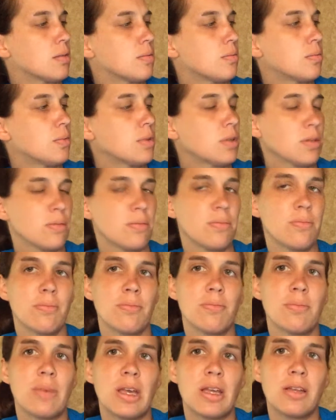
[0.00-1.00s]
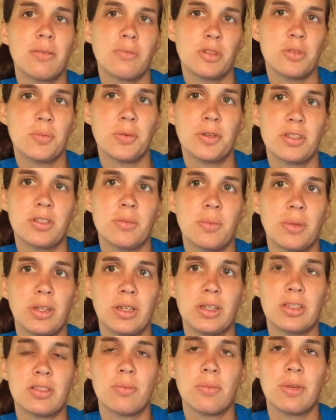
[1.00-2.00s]
One of the main
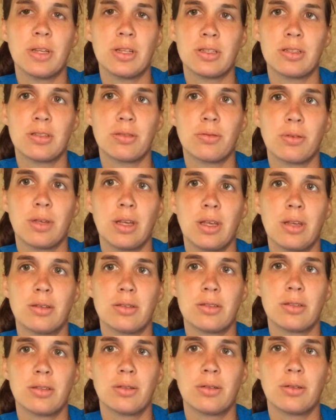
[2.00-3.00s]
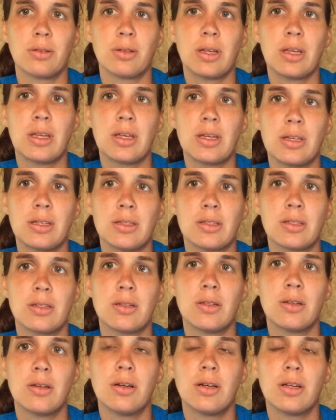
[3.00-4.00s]
responsibilities of being a school counselor is
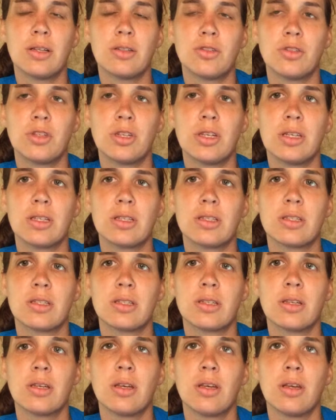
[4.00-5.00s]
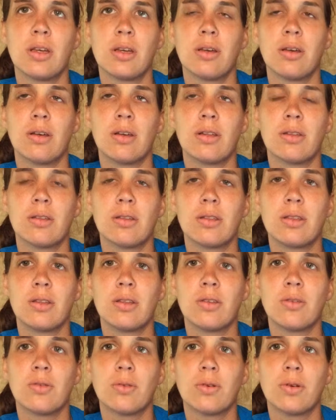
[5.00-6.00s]
not just
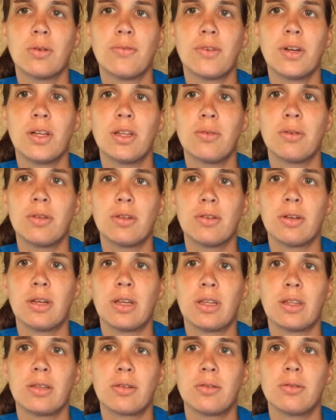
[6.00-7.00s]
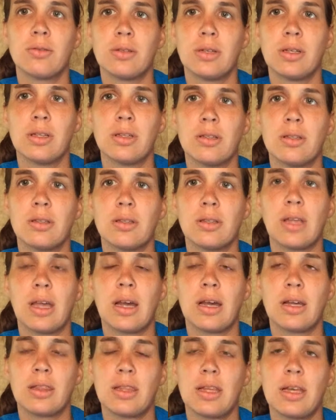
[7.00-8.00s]
your following your ethical
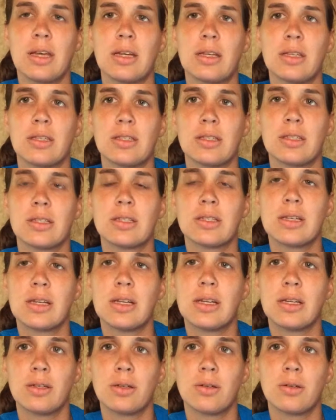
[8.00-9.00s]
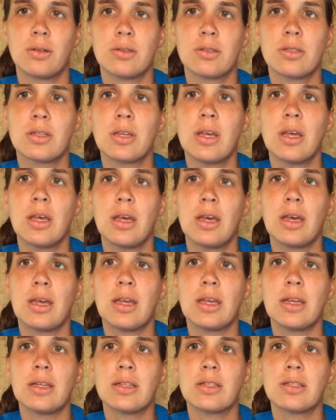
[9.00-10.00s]
guidelines and standards,
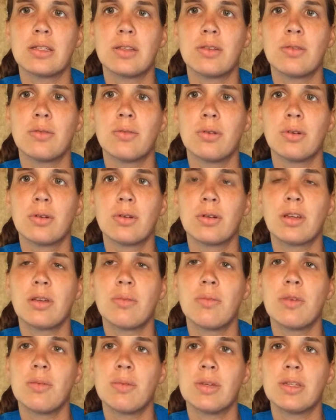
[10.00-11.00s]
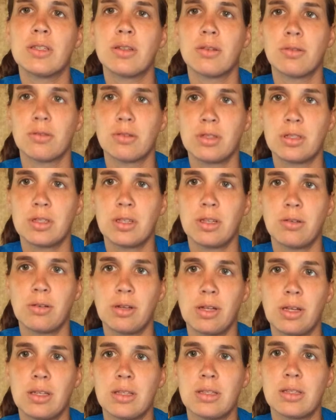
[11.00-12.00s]
it's your commitment to your
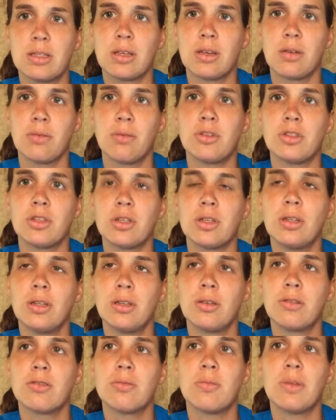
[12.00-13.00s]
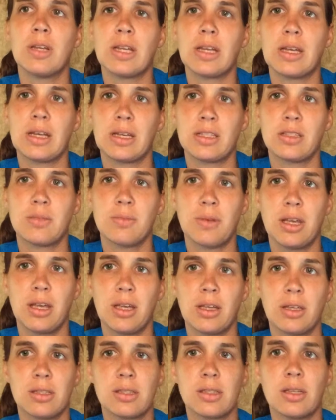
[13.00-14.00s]
students, which includes many
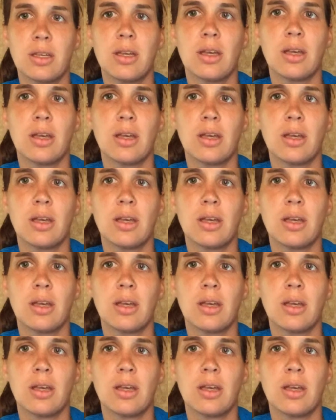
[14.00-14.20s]
aspects.